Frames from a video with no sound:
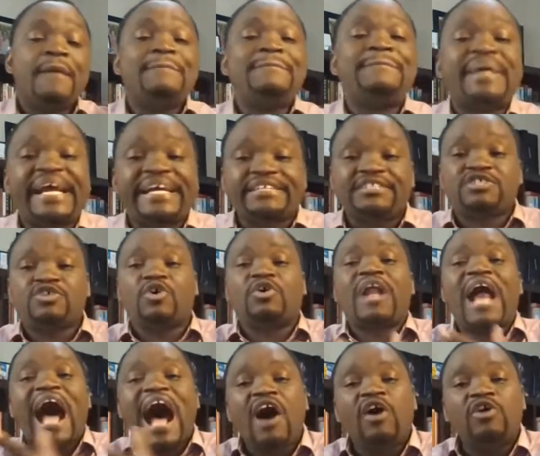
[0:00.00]
based on
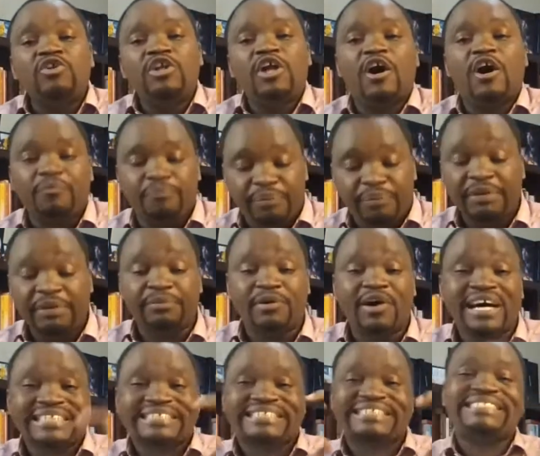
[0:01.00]
how long people
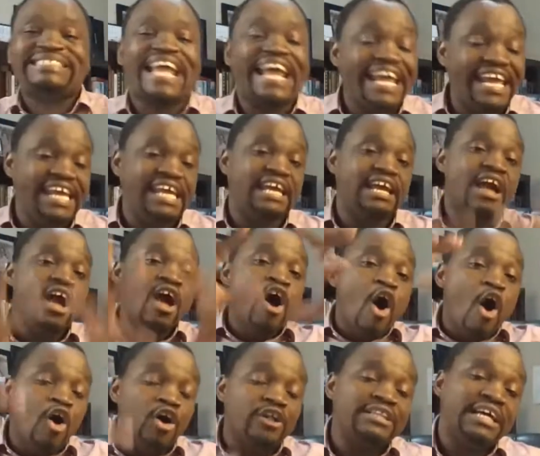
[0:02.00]
are staying
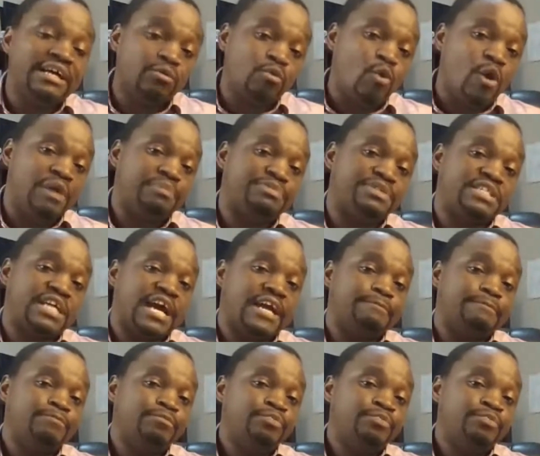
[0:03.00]
on that website.